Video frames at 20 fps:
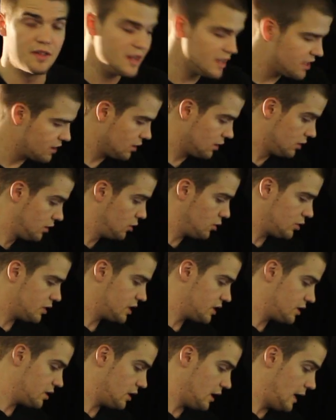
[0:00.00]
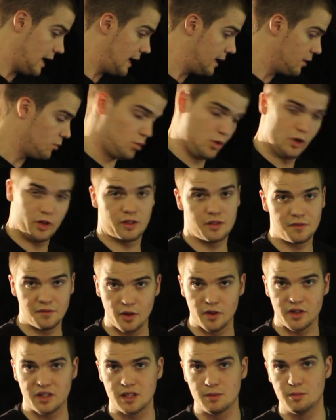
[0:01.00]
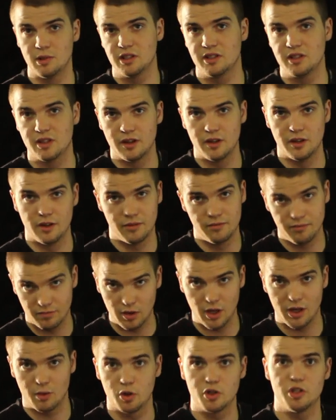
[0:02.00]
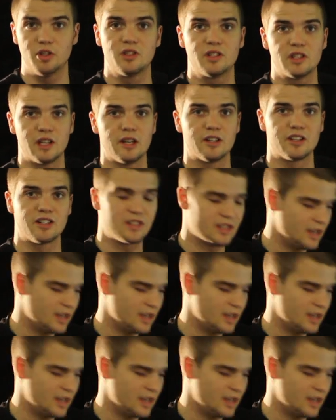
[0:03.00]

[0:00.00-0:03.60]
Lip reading: and this looks and works very similar to like what you'd see on